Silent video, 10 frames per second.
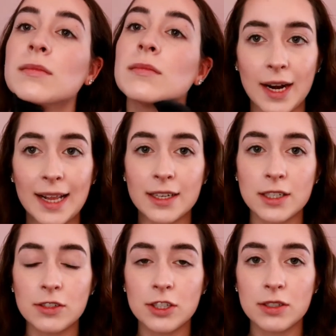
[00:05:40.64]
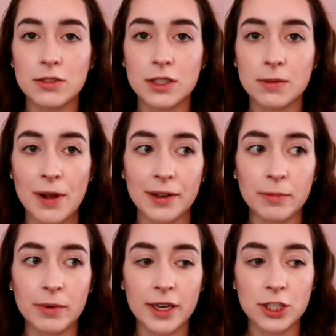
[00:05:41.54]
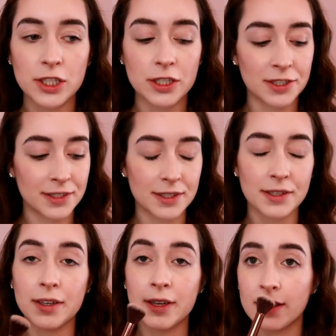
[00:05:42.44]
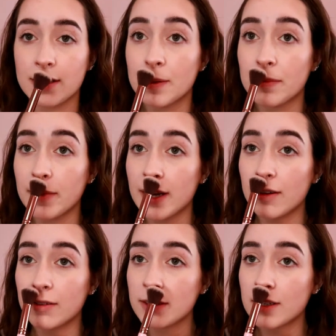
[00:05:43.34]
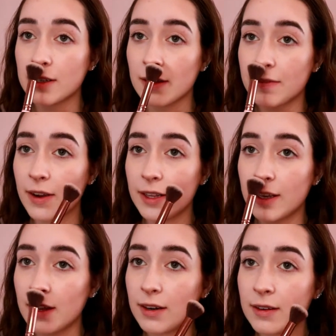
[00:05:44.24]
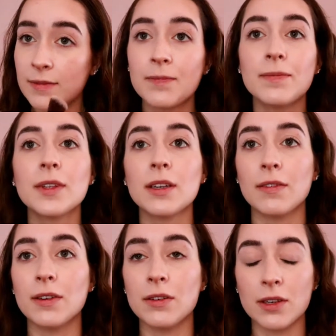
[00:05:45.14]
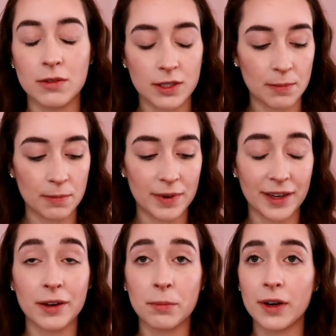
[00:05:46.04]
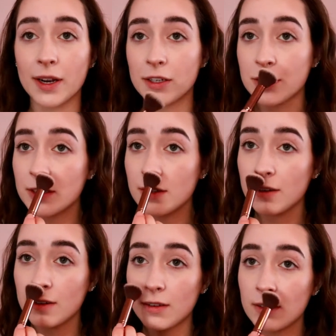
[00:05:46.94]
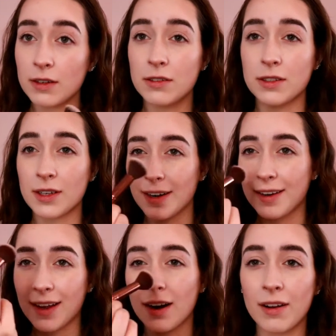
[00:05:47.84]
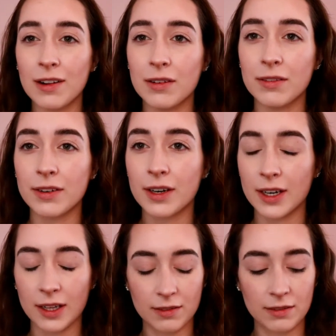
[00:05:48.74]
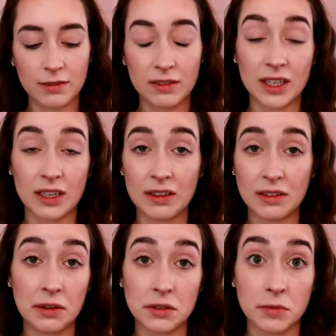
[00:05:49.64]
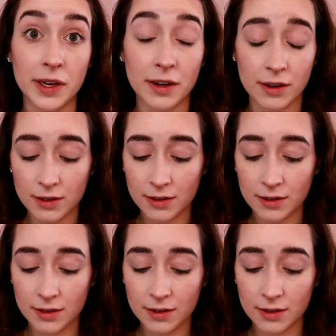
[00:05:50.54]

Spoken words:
And I like to just use a smaller brush just to get the tip of my nose, because I find that if you use a bigger brush, you just kind of get it all over and it looks weird.